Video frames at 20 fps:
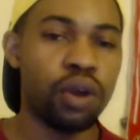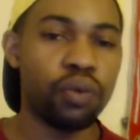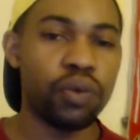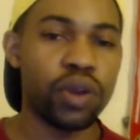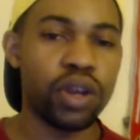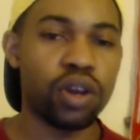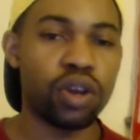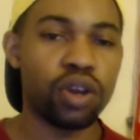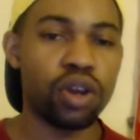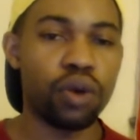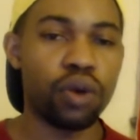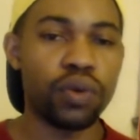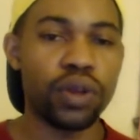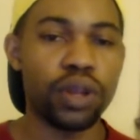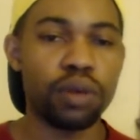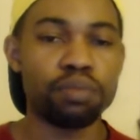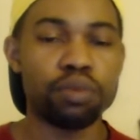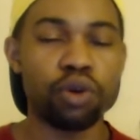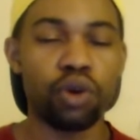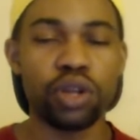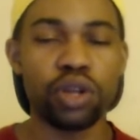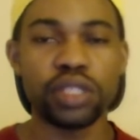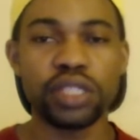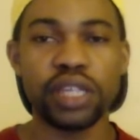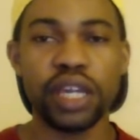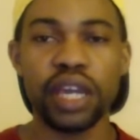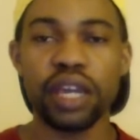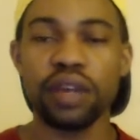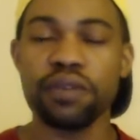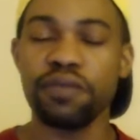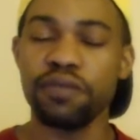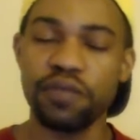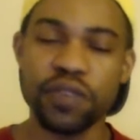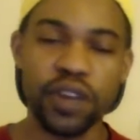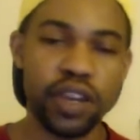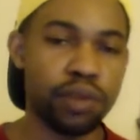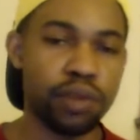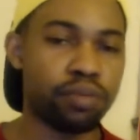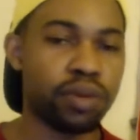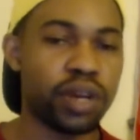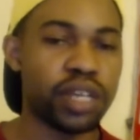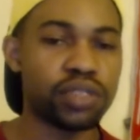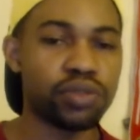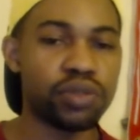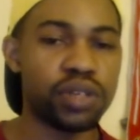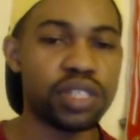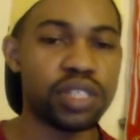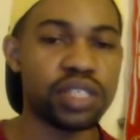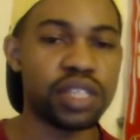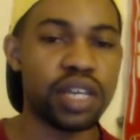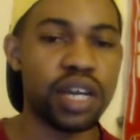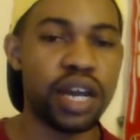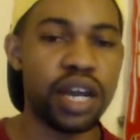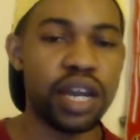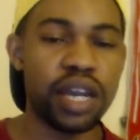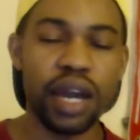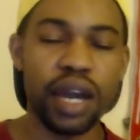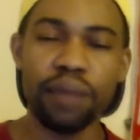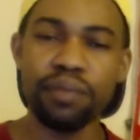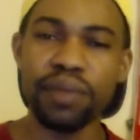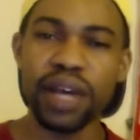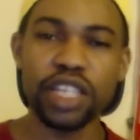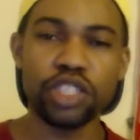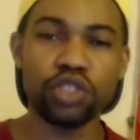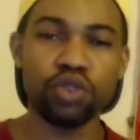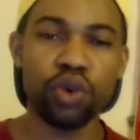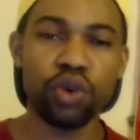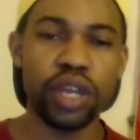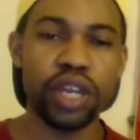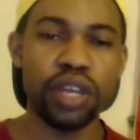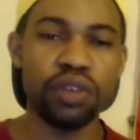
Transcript: We're going to go with Laporte. Very impressed with this guy. I'm not sure